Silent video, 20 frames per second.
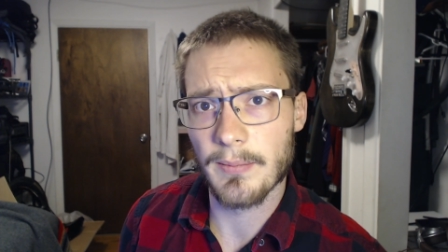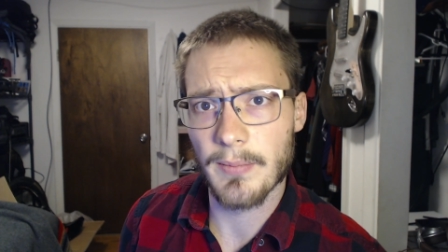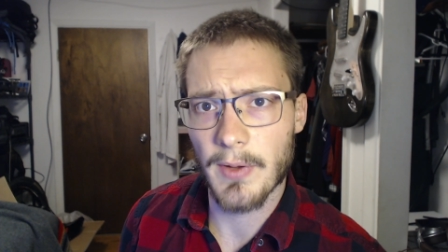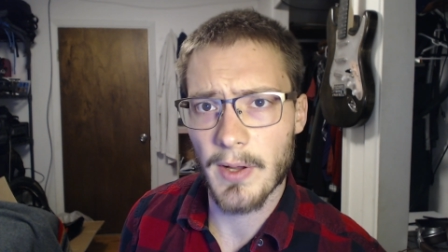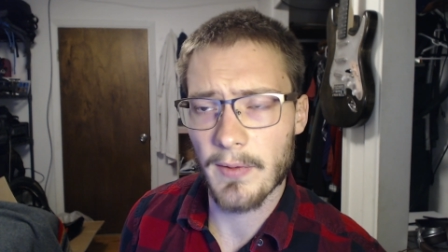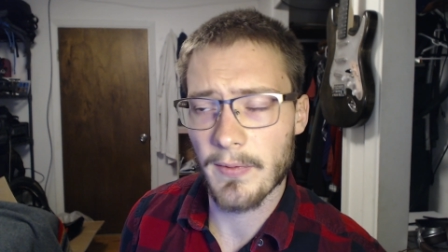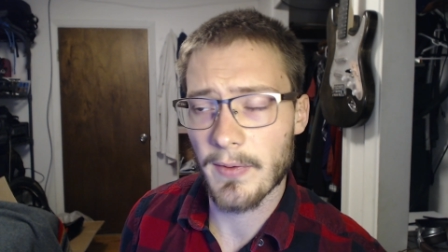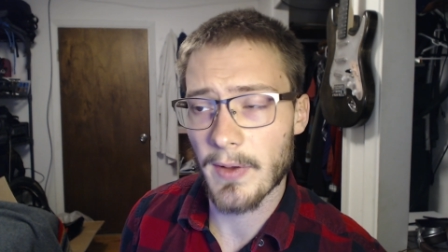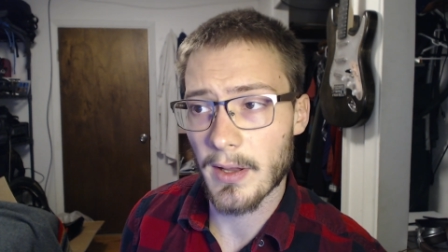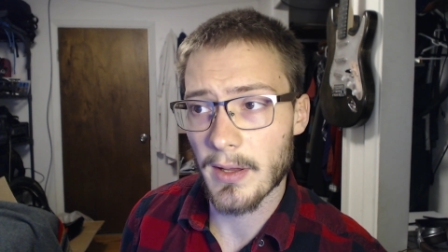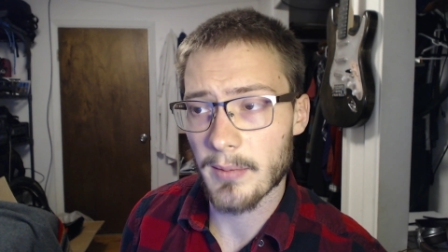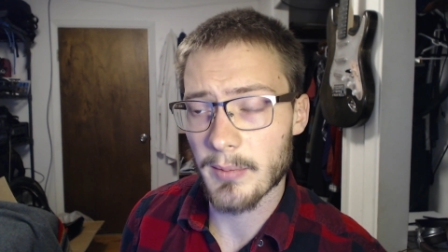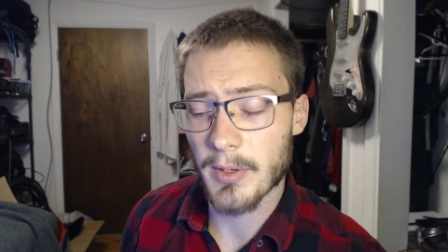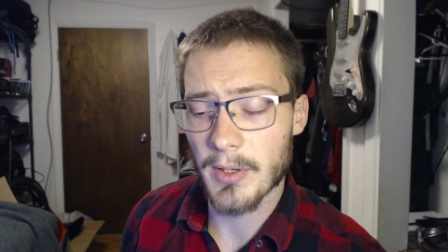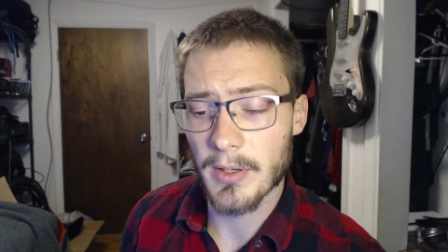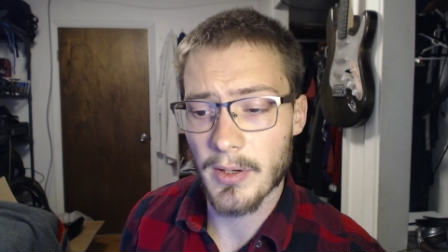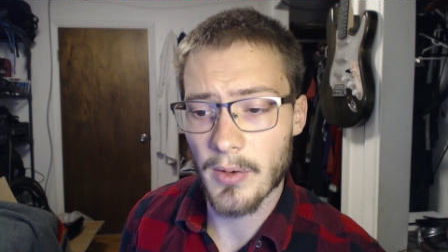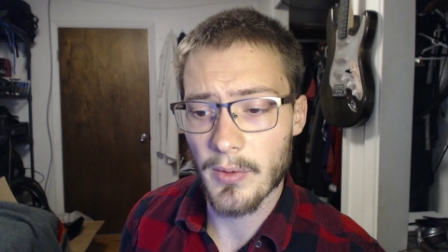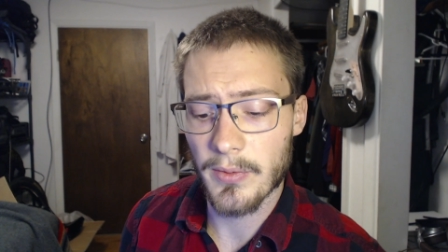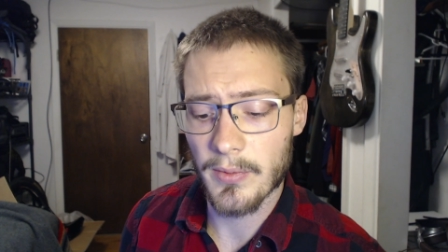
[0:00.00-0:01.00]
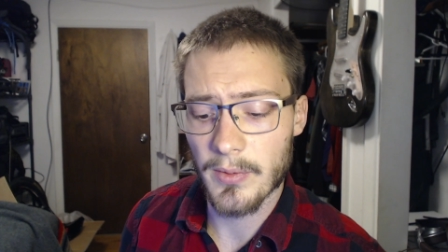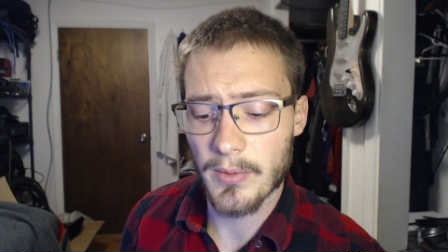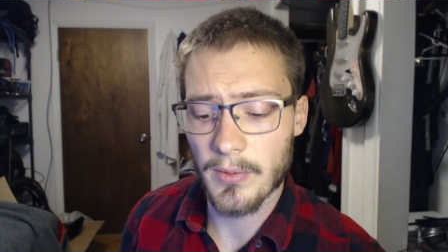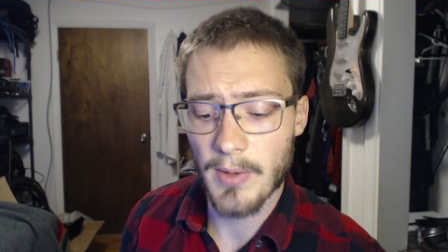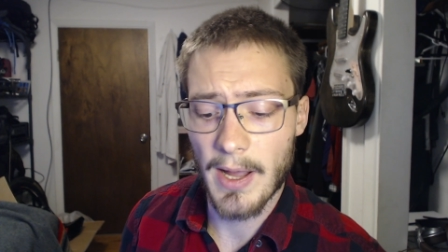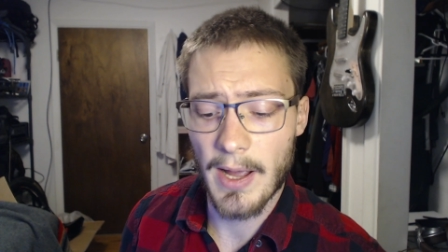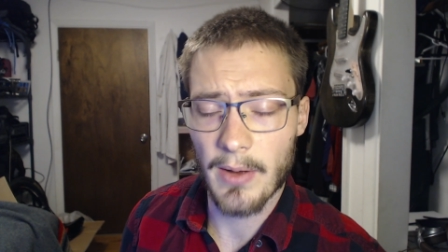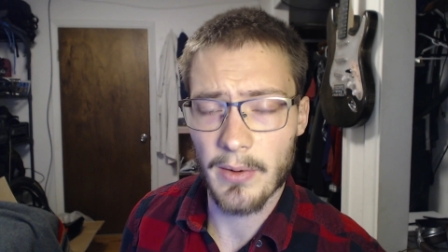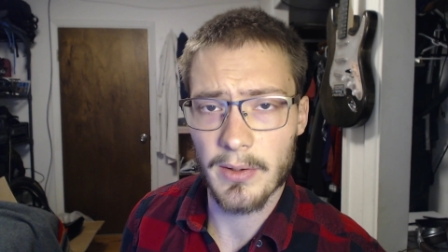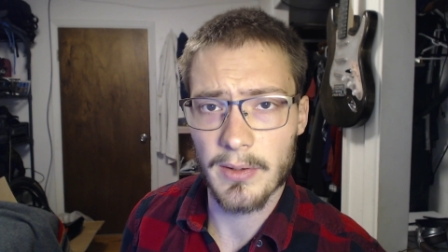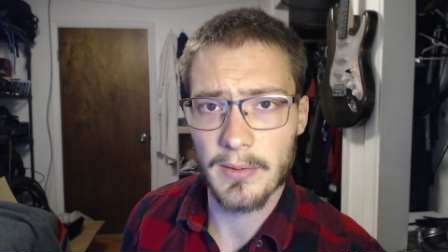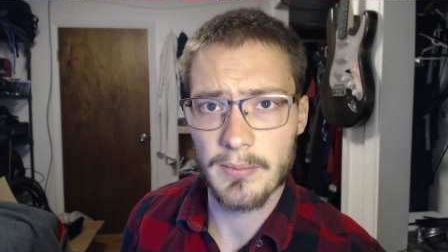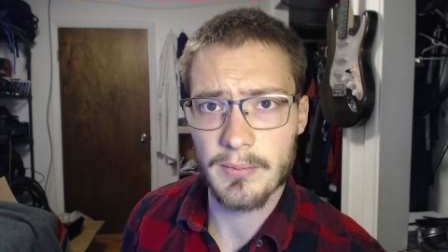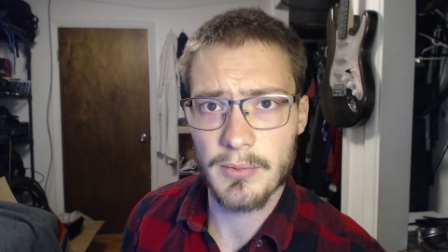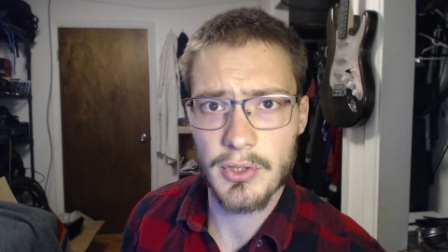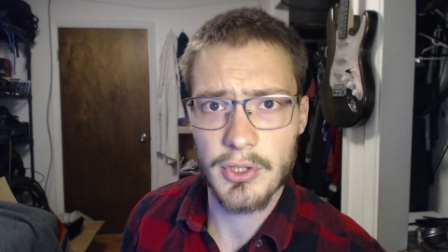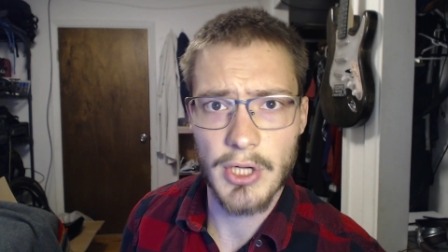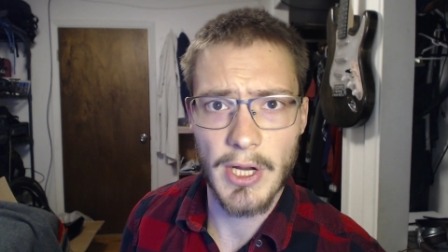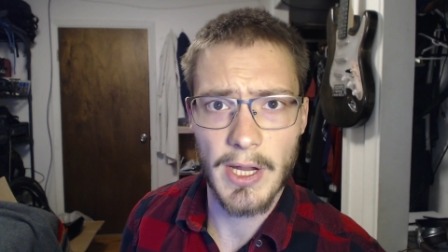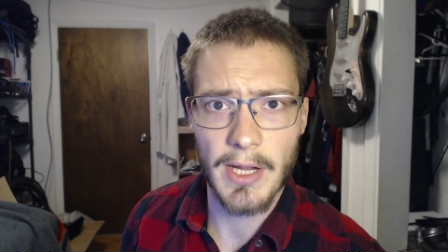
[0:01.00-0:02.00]
finally I'm going to go through how to
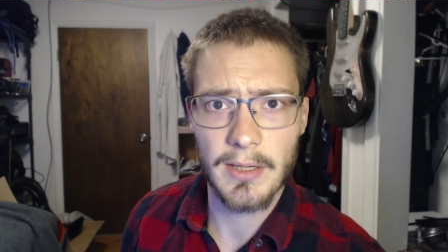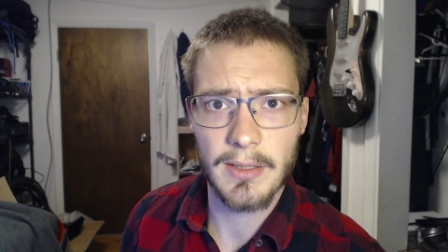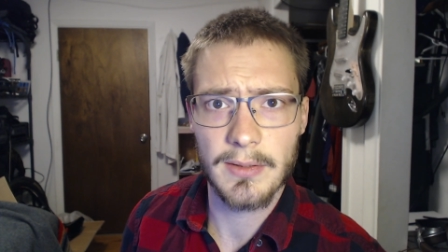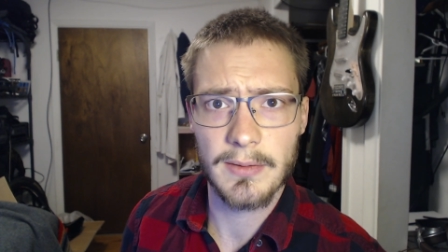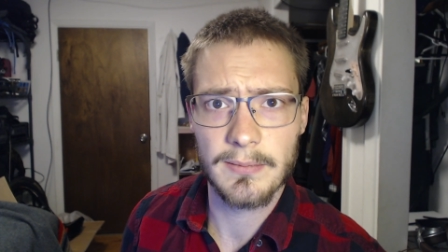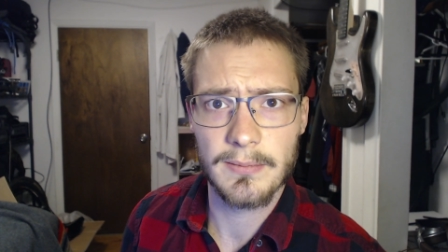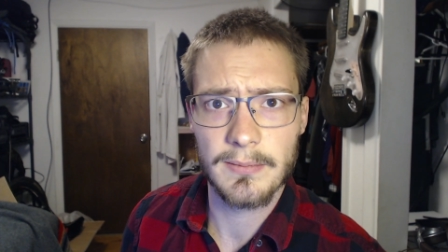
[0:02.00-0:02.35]
check